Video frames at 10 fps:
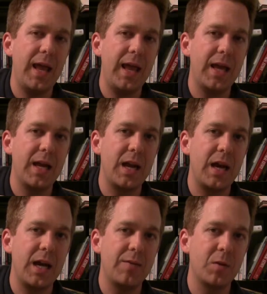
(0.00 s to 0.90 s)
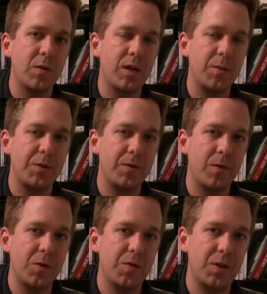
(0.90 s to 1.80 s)
and not have your thumb and your
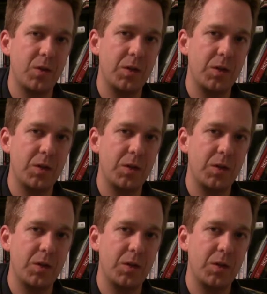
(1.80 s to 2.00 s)
first finger